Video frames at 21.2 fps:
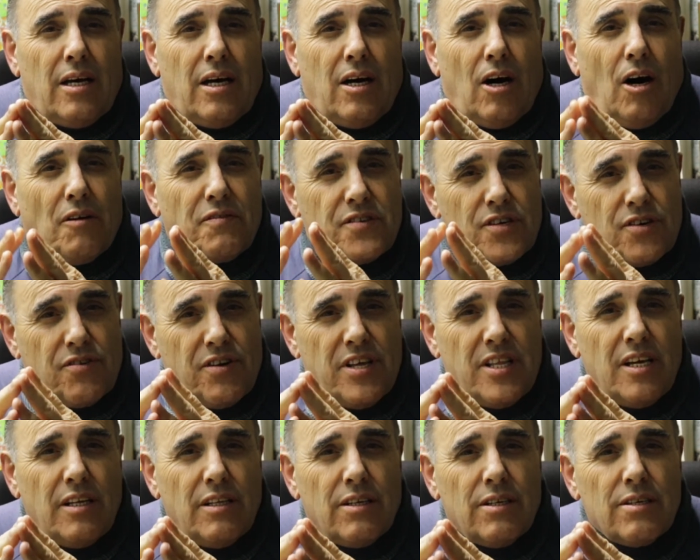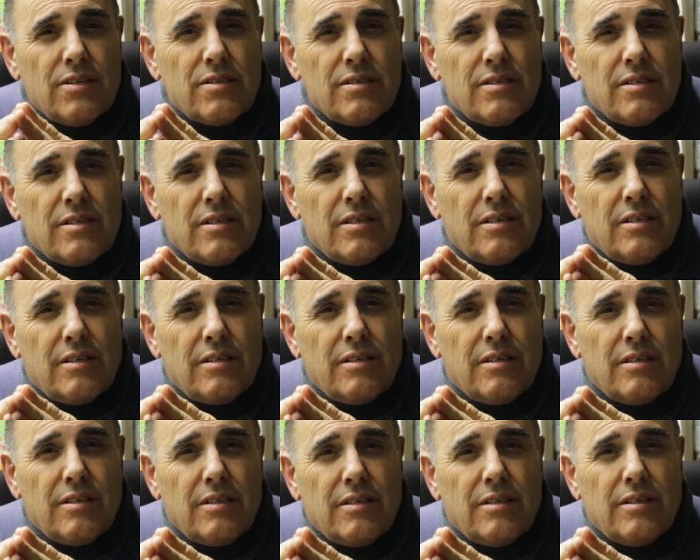After reading this,
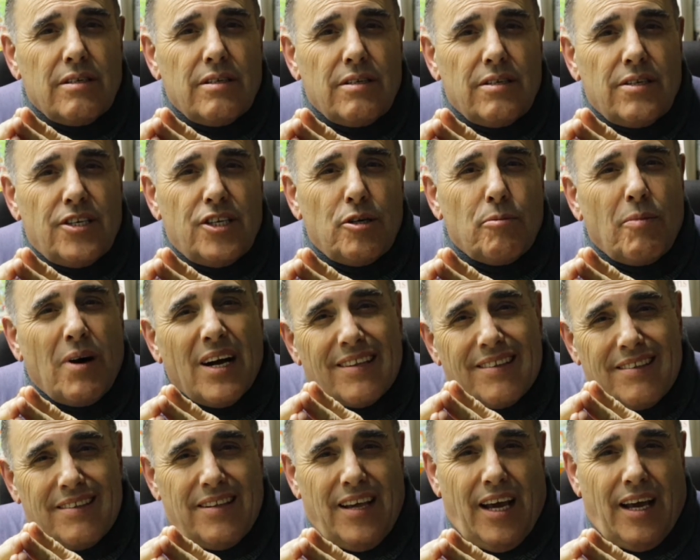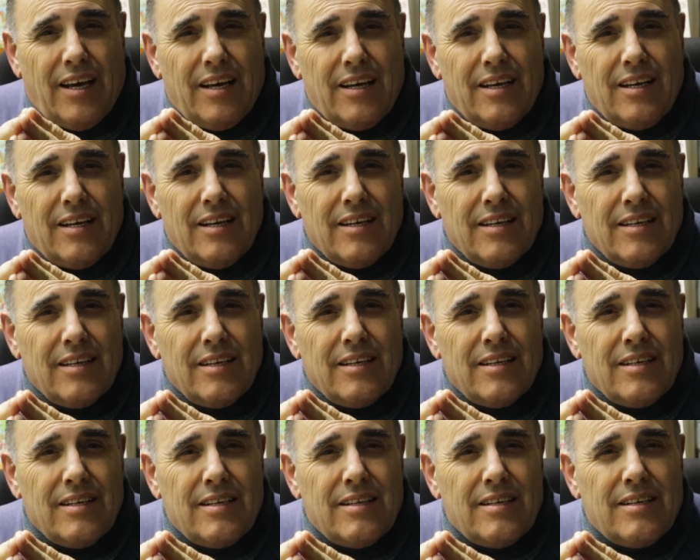you might think
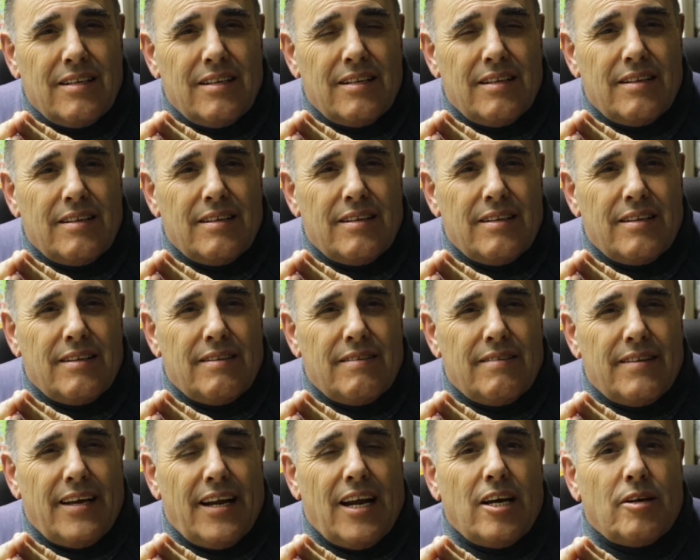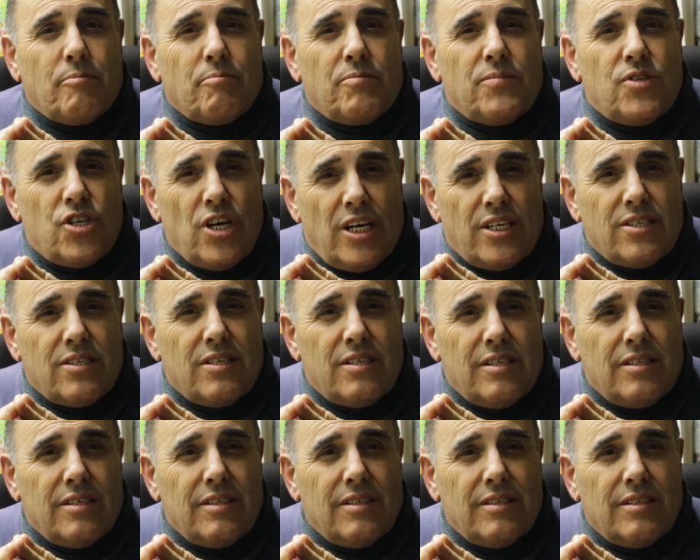that I am just